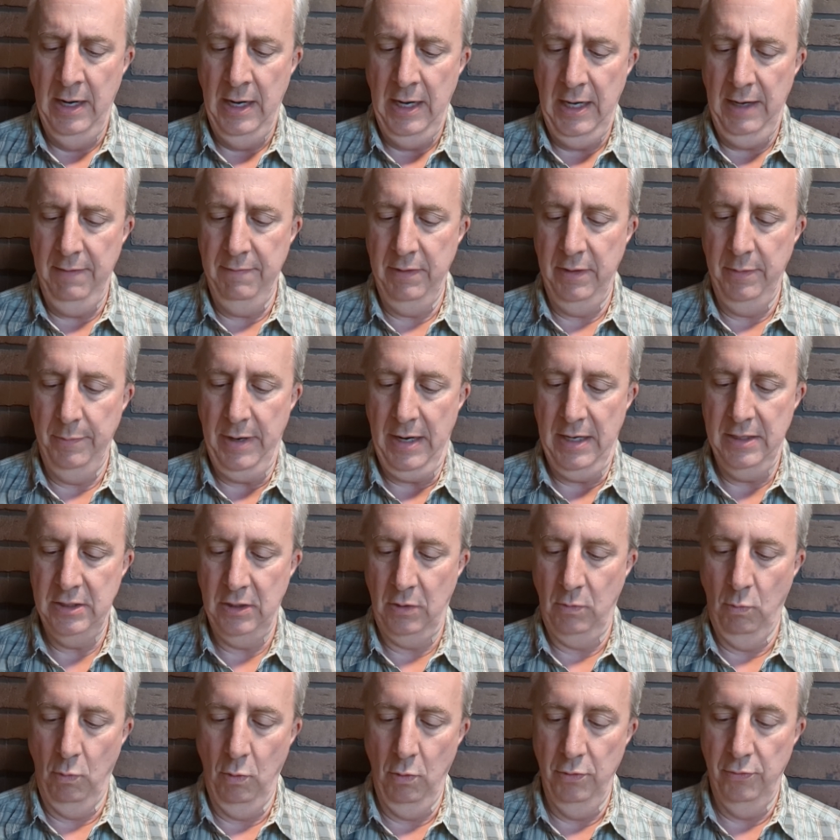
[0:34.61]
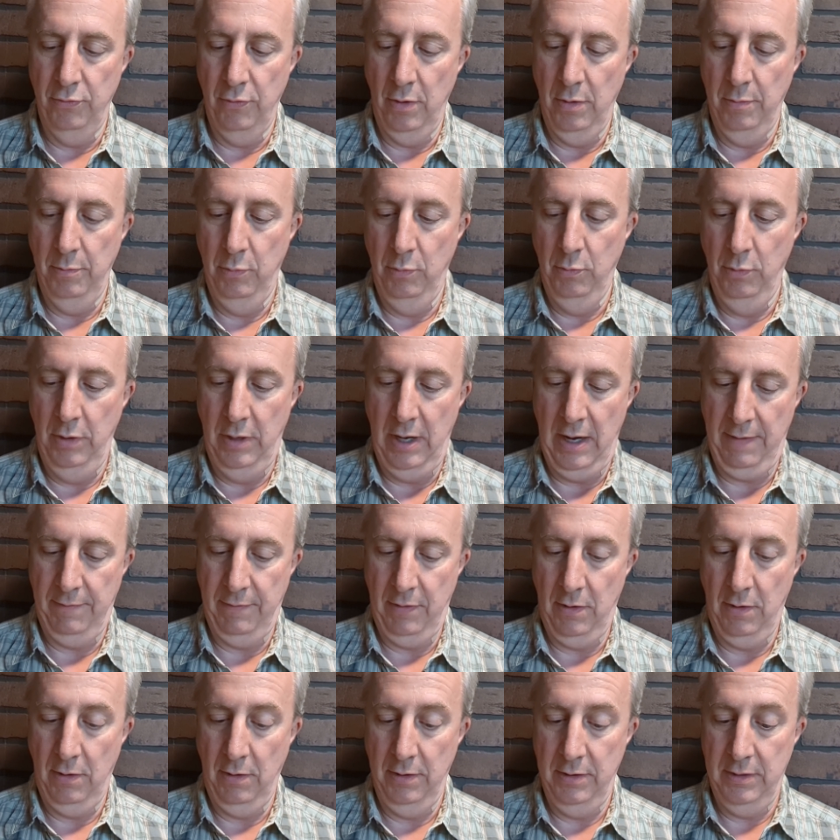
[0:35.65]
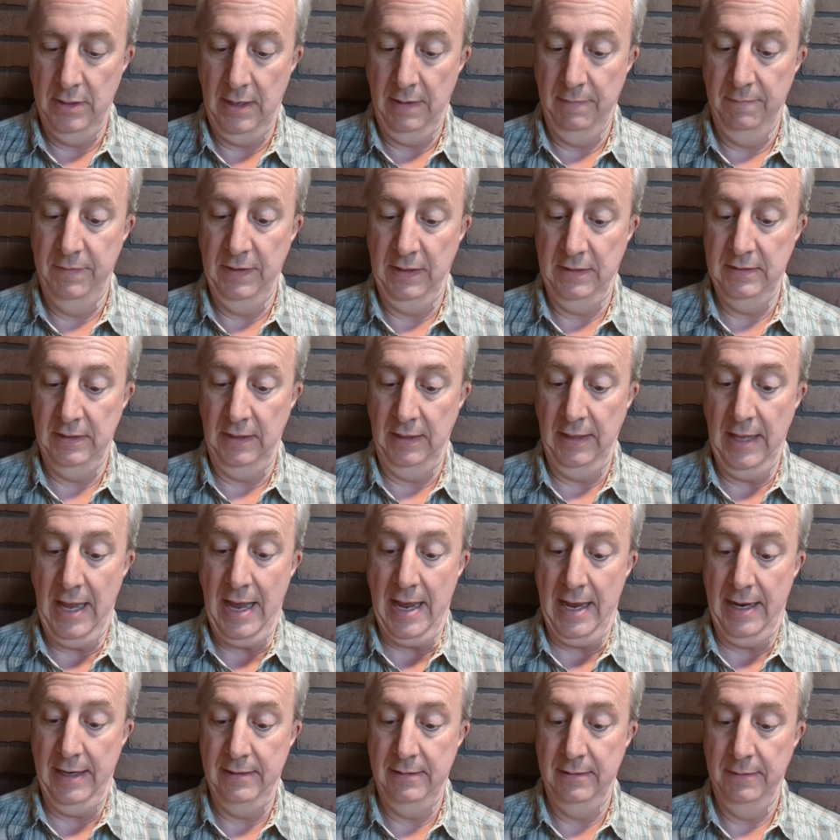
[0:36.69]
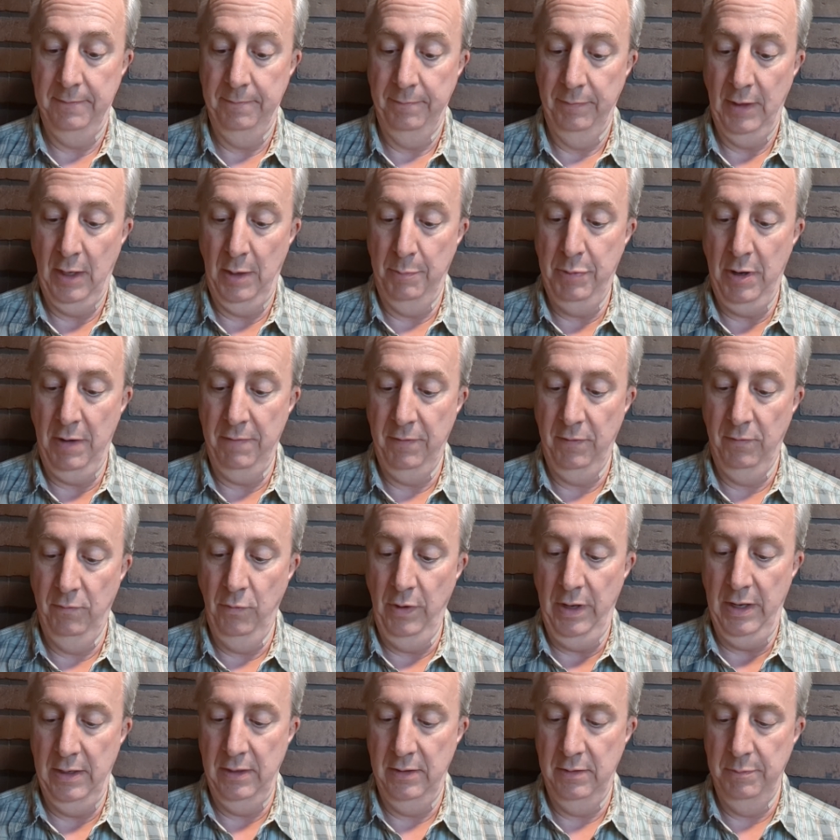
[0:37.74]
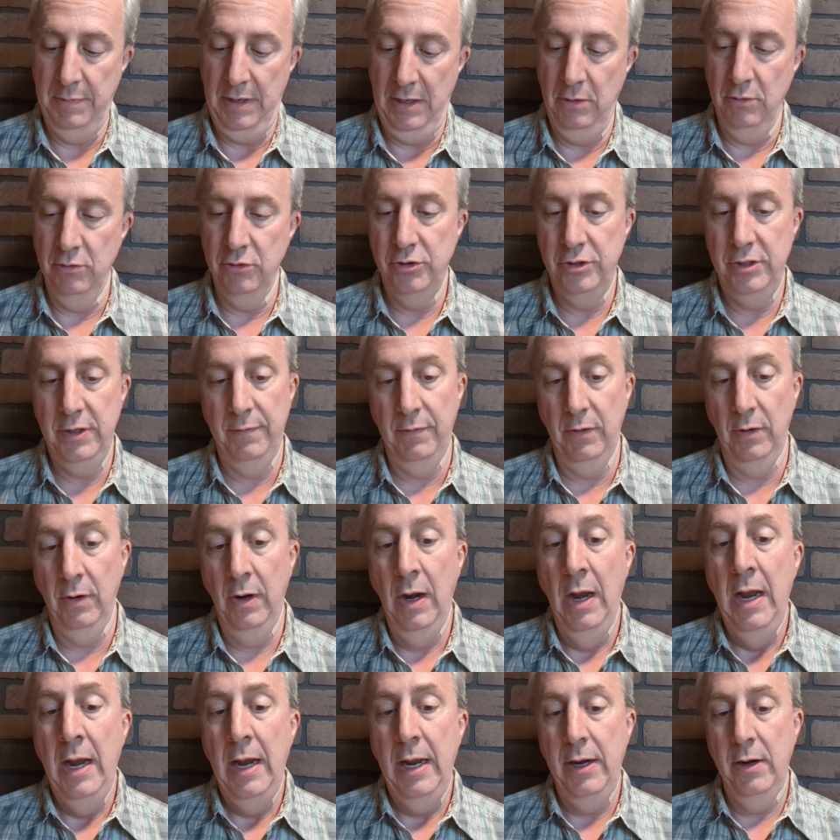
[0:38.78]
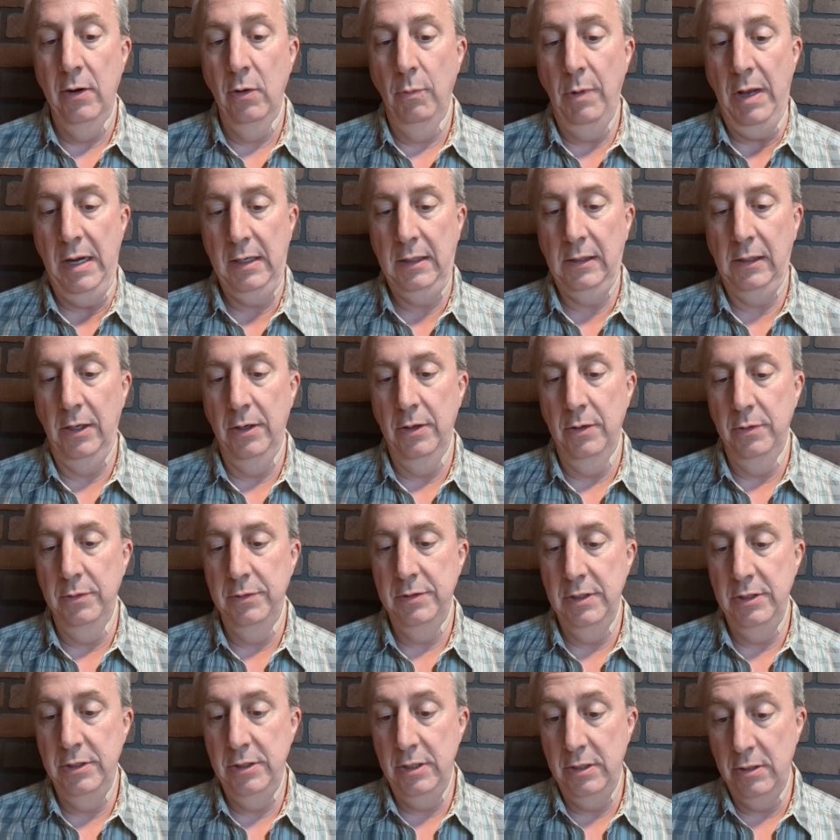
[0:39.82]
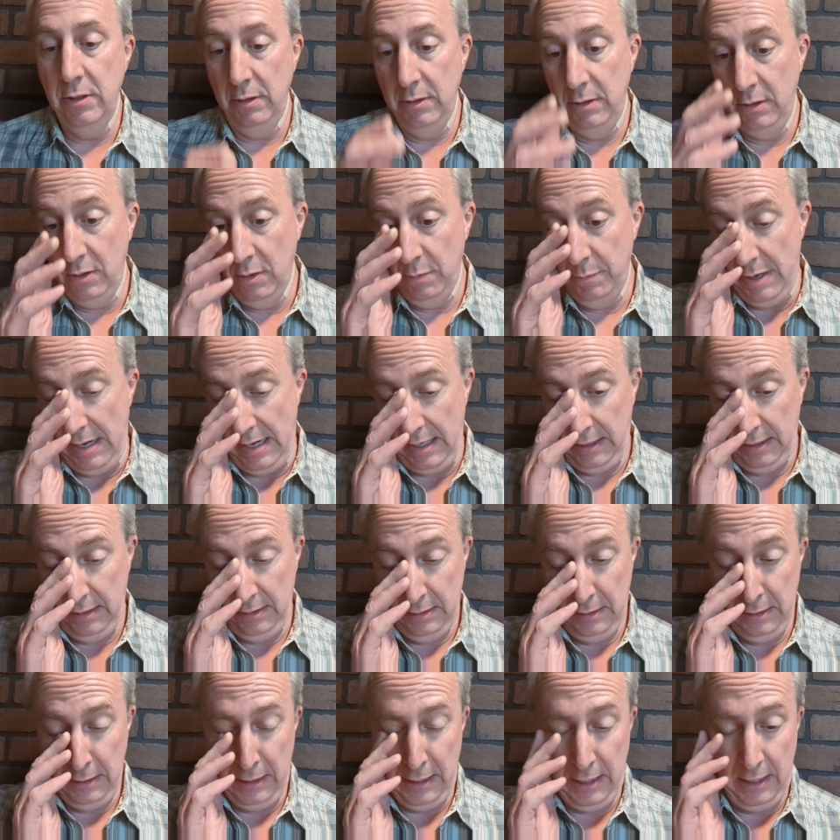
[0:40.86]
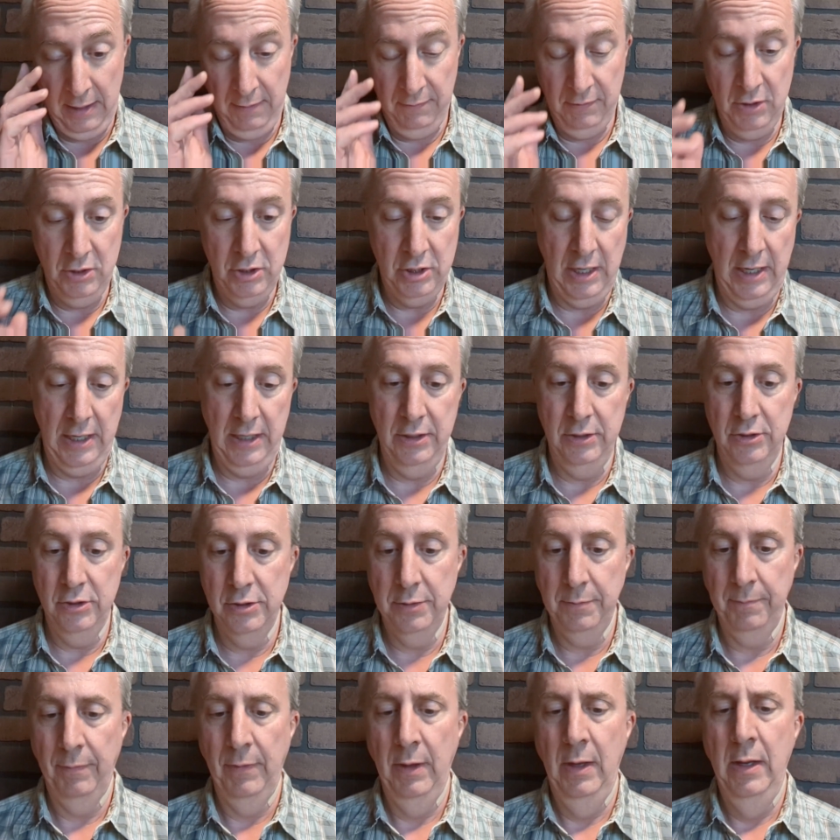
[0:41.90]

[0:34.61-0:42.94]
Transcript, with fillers: Even the magic wardrobe would have a hard time fixing that. A puff of wind made her shiver in her wet clothes, and she turned to go back into the cave to change.